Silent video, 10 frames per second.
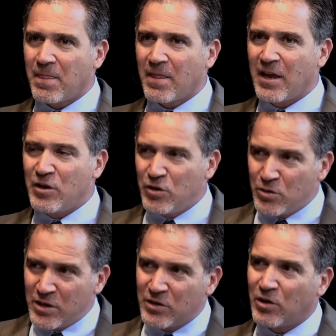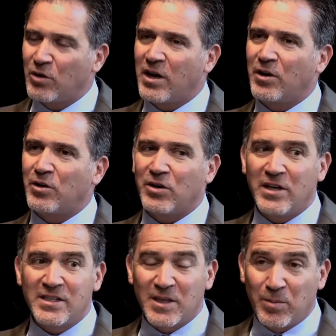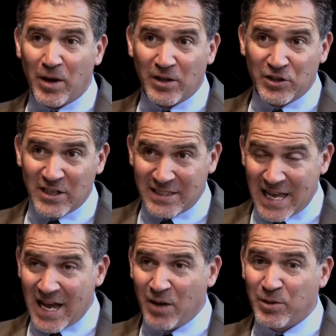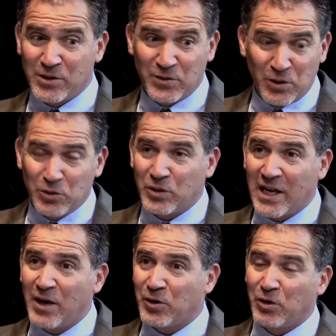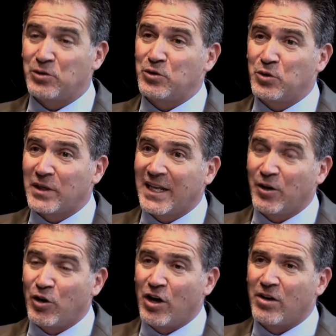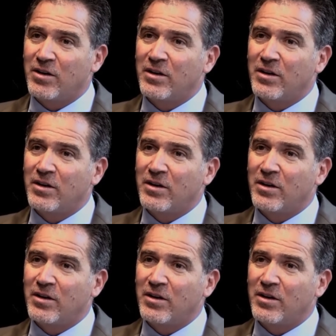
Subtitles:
And you need to go down on your knees and apologize now, because if you don't do it now, you're going to do it later on.